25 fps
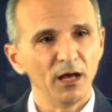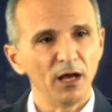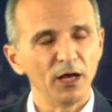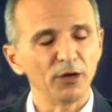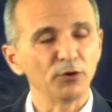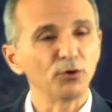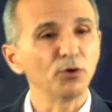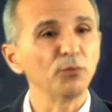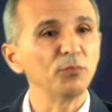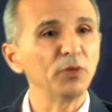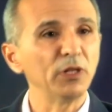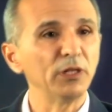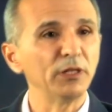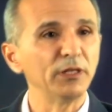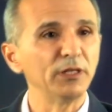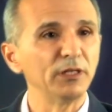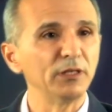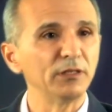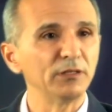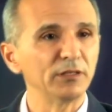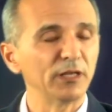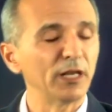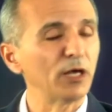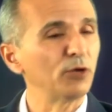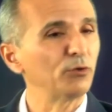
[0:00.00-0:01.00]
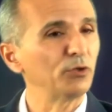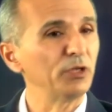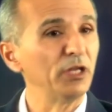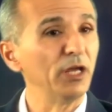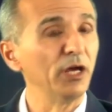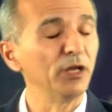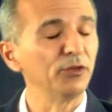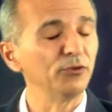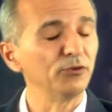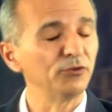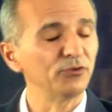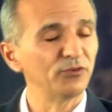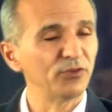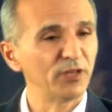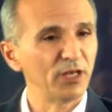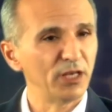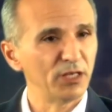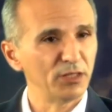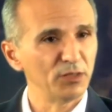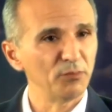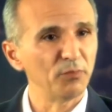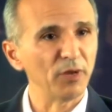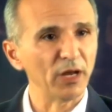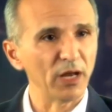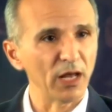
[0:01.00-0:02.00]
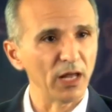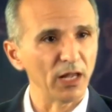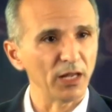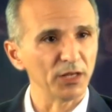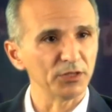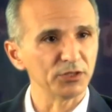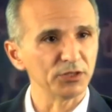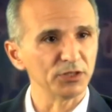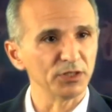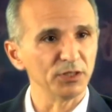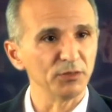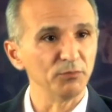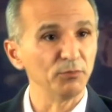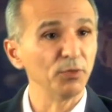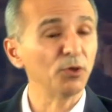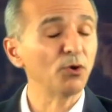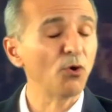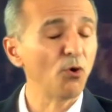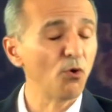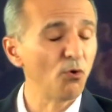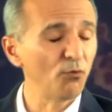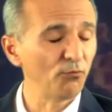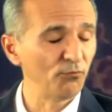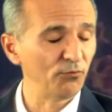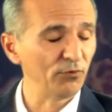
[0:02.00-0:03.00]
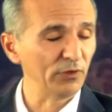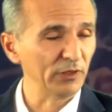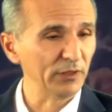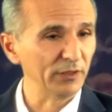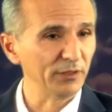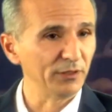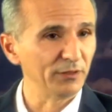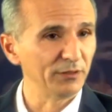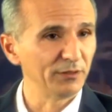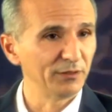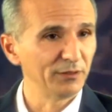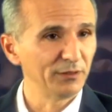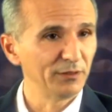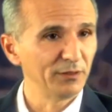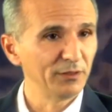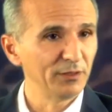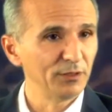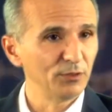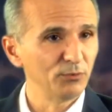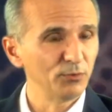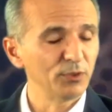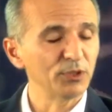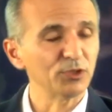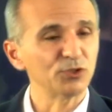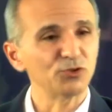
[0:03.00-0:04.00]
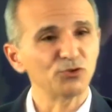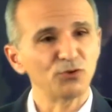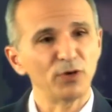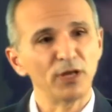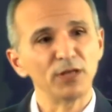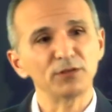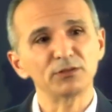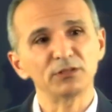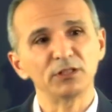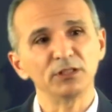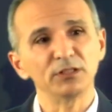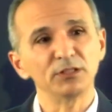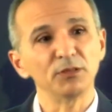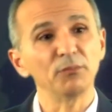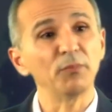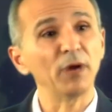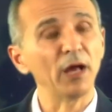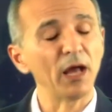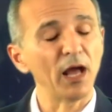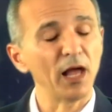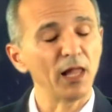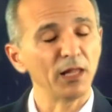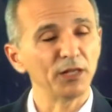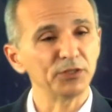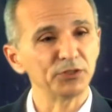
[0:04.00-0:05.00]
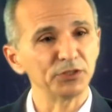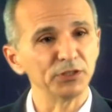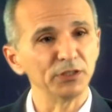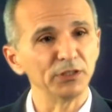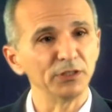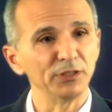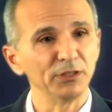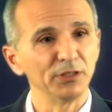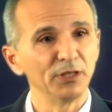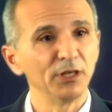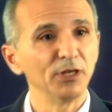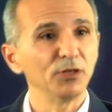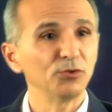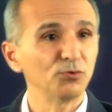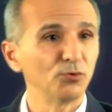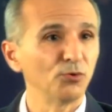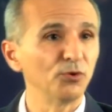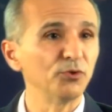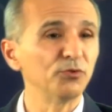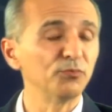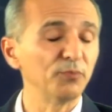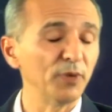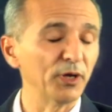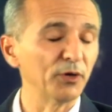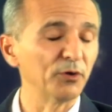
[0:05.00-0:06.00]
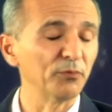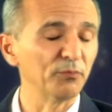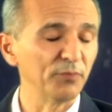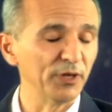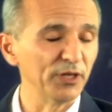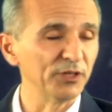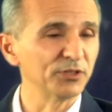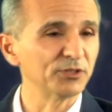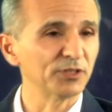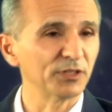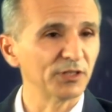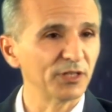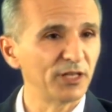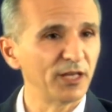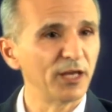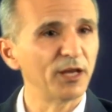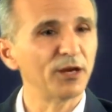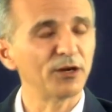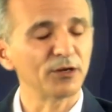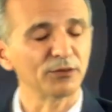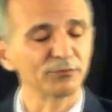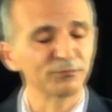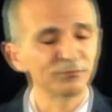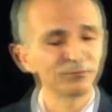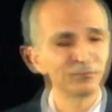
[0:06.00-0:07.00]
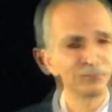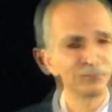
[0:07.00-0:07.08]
on our ability to not only understand the biology, but hopefully we could translate the biology towards better patient care.